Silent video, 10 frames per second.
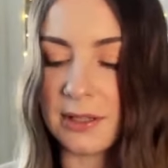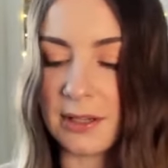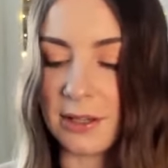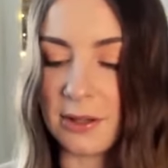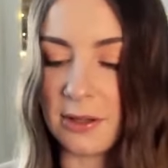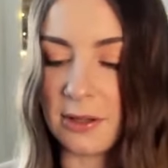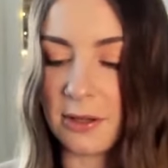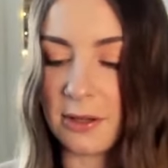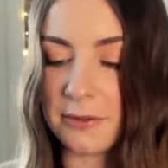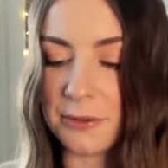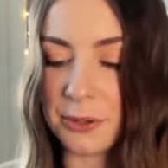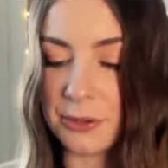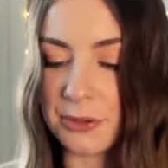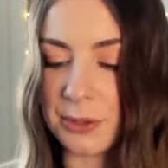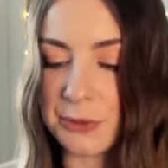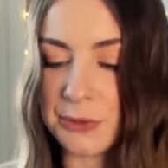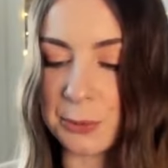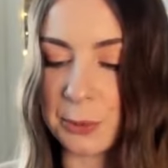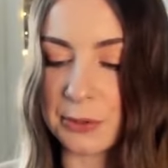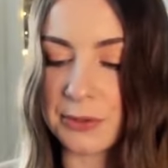I love the look of these
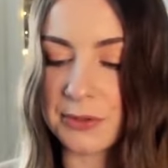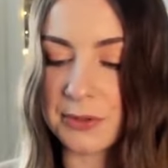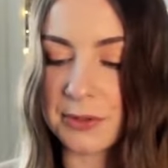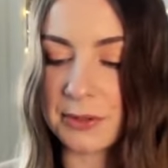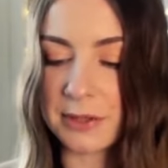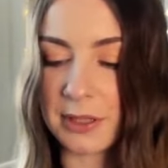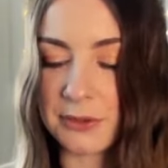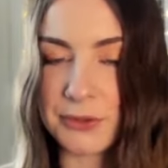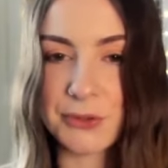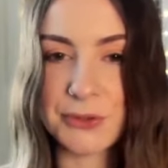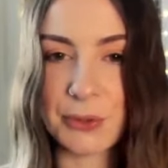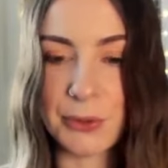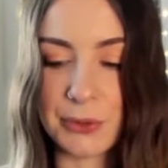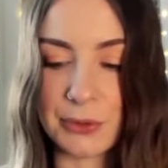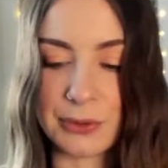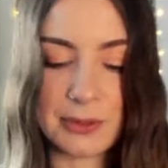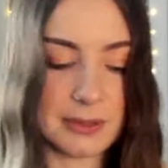supers, that looks so good.